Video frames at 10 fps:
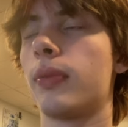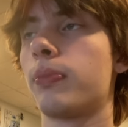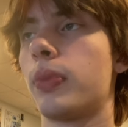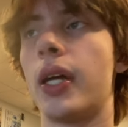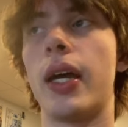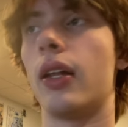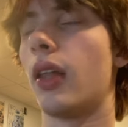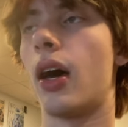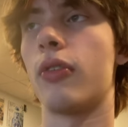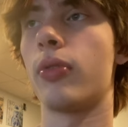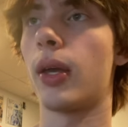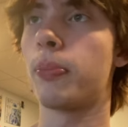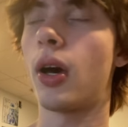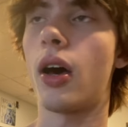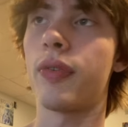played a lot of like
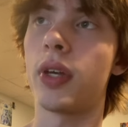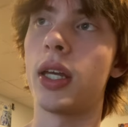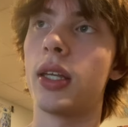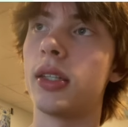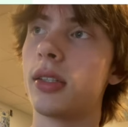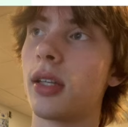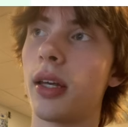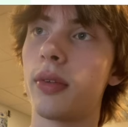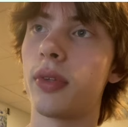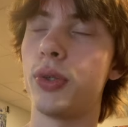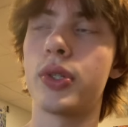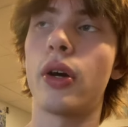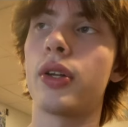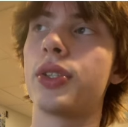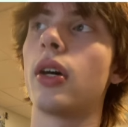Poffins, like used
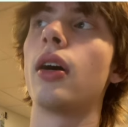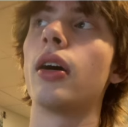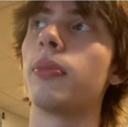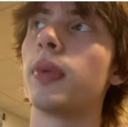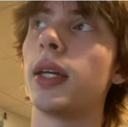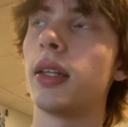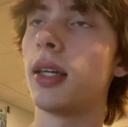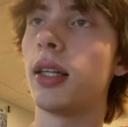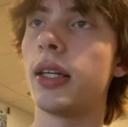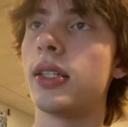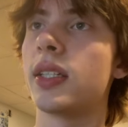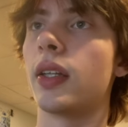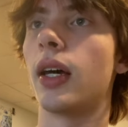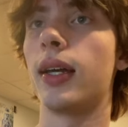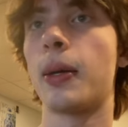Artisan, played Lilies, and
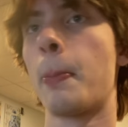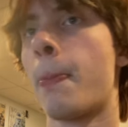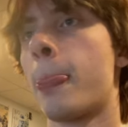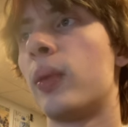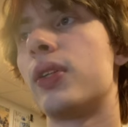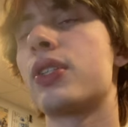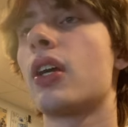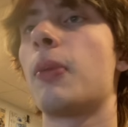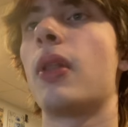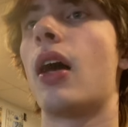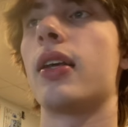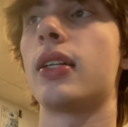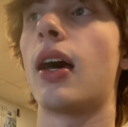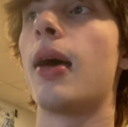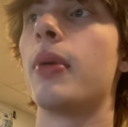like just took up a lot of
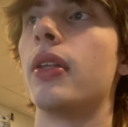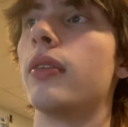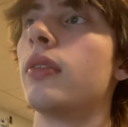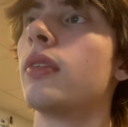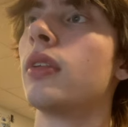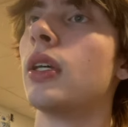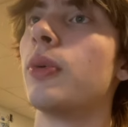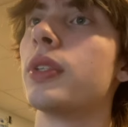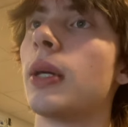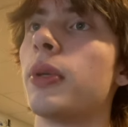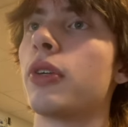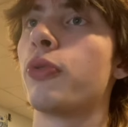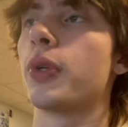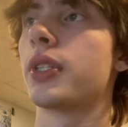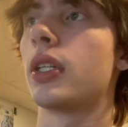time and was able to
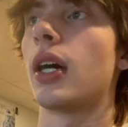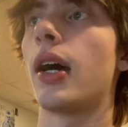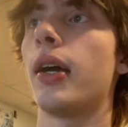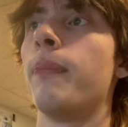force the tie,